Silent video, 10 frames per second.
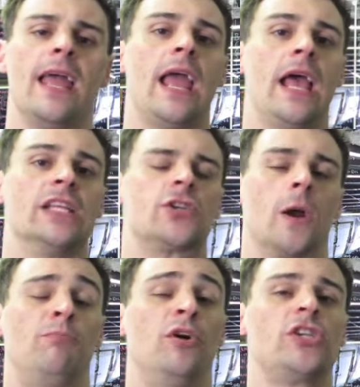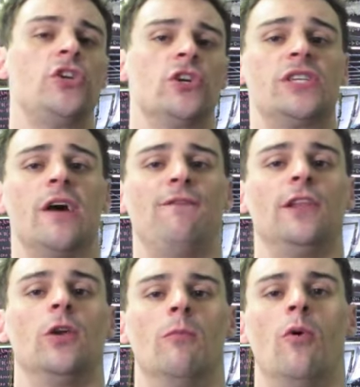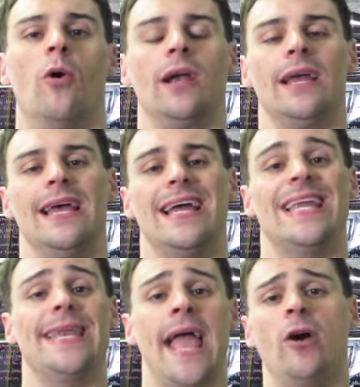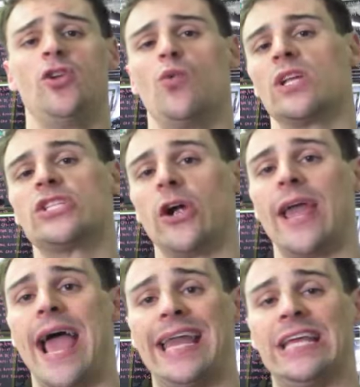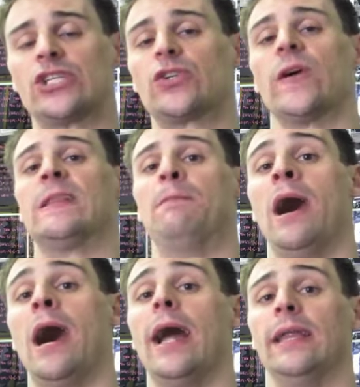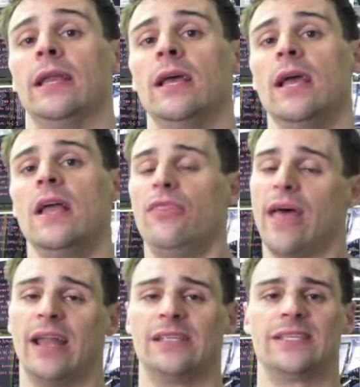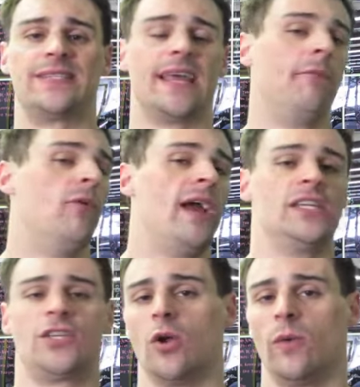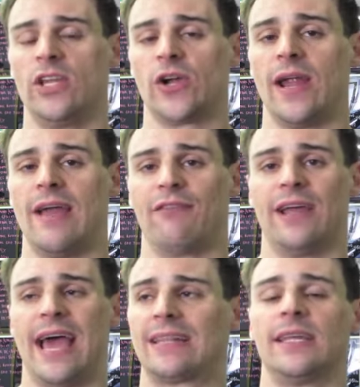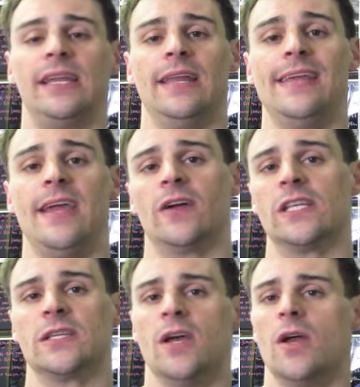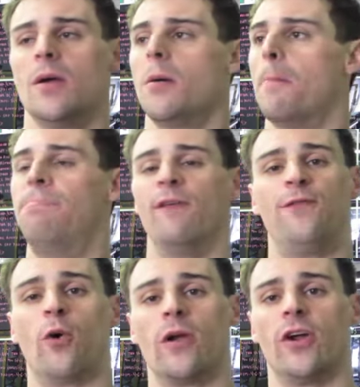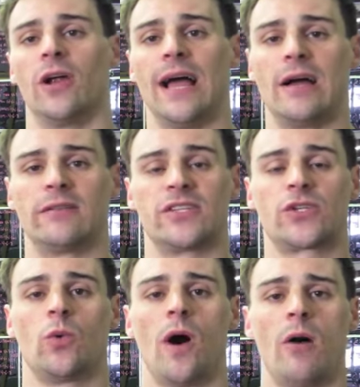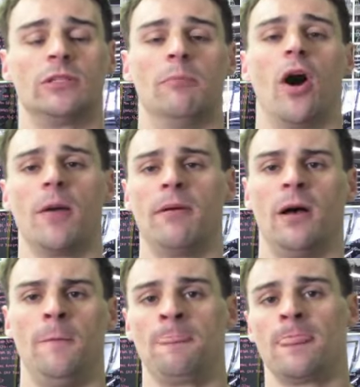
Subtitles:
and start pushing yourself a little more, now you want to start adding strength behind it. That is the same way as we train every athlete in here. Is before they're allowed to squat with the barbell,